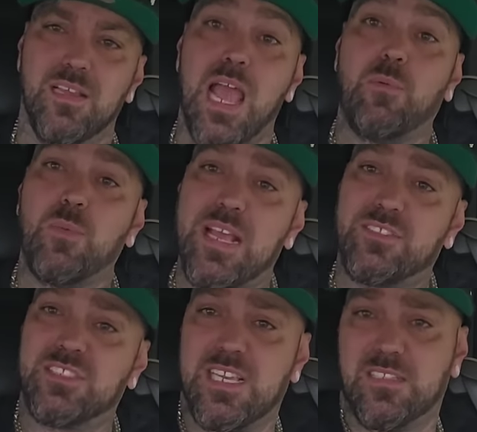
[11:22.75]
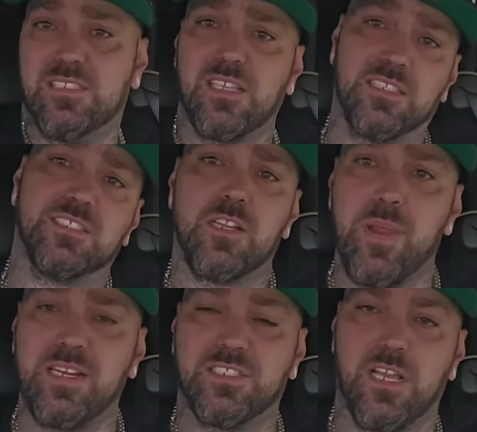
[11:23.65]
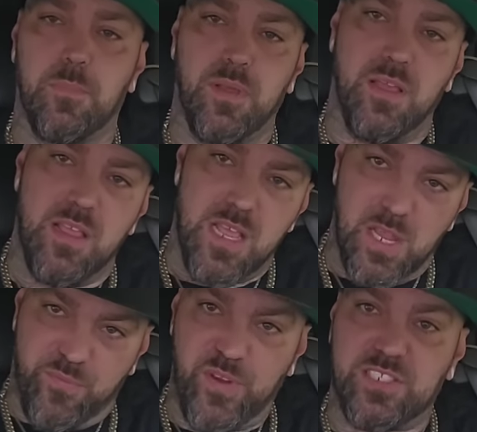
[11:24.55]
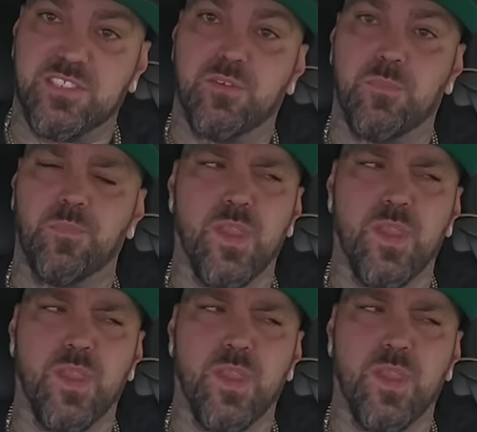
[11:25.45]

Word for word: And we would have to take these things into the maintenance shop and fix them.